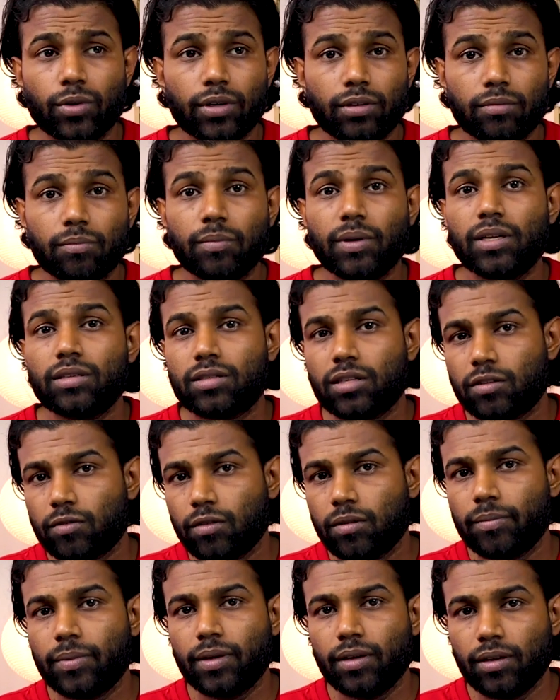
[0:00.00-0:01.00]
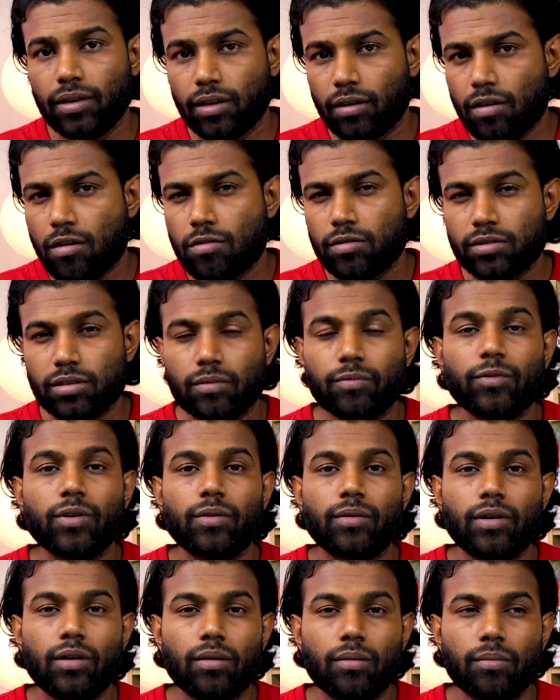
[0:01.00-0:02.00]
it means it will be around
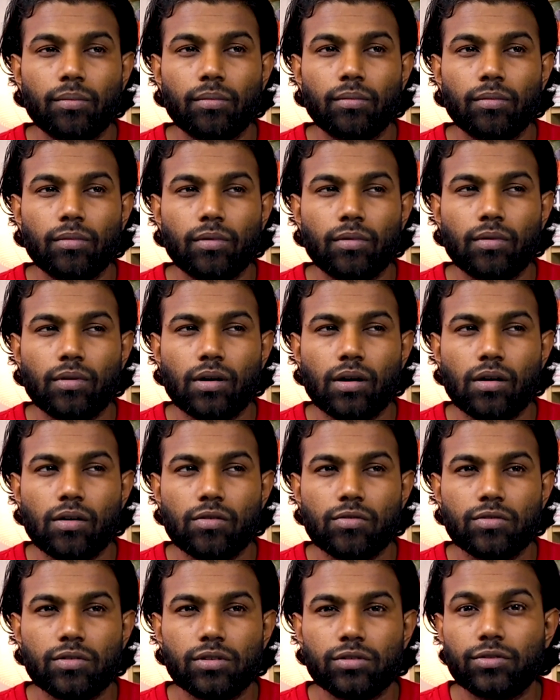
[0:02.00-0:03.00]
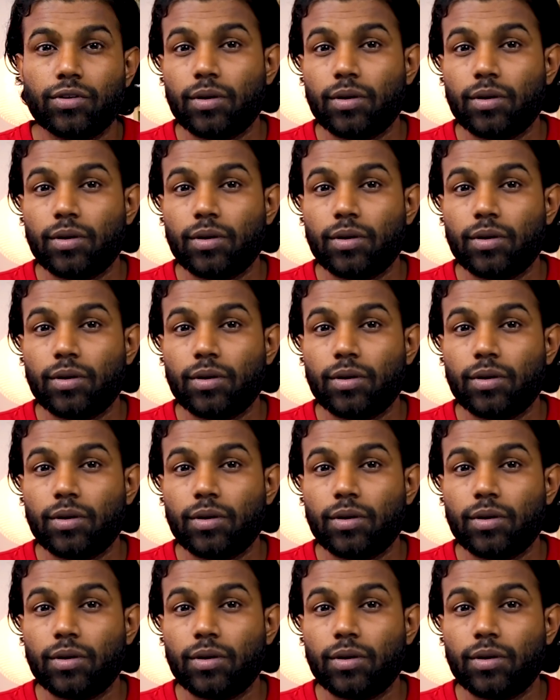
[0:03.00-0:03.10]
somewhere around